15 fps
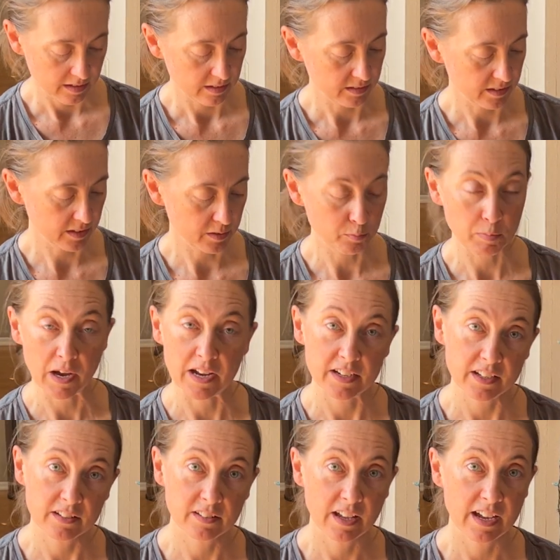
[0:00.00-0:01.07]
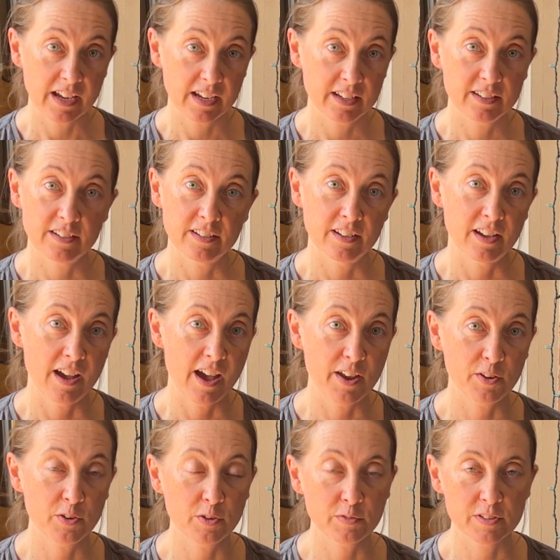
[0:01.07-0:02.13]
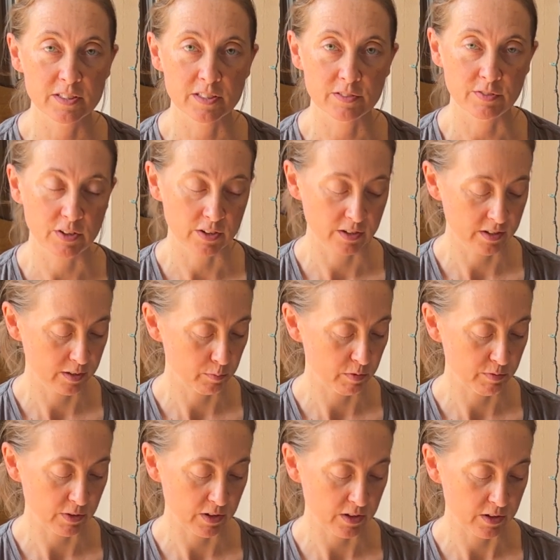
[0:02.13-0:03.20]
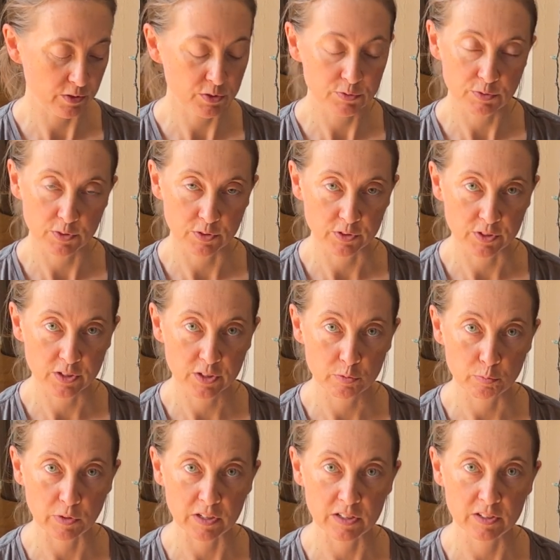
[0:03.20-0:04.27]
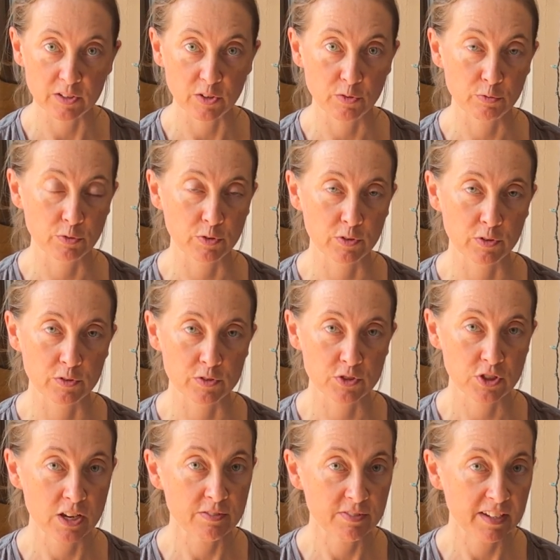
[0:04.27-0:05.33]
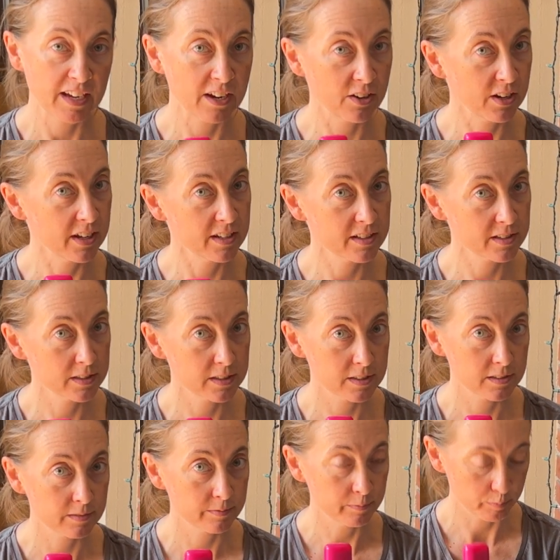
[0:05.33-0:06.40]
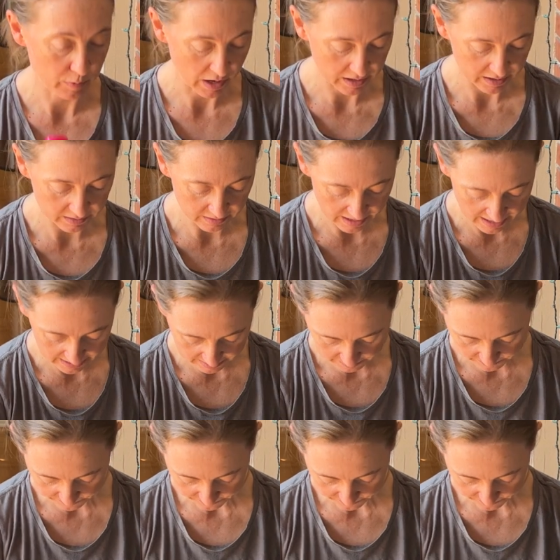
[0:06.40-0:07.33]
little body glide. I don't know if this is very gonna be very useful or good, but you know, for those chafing areas, body glide.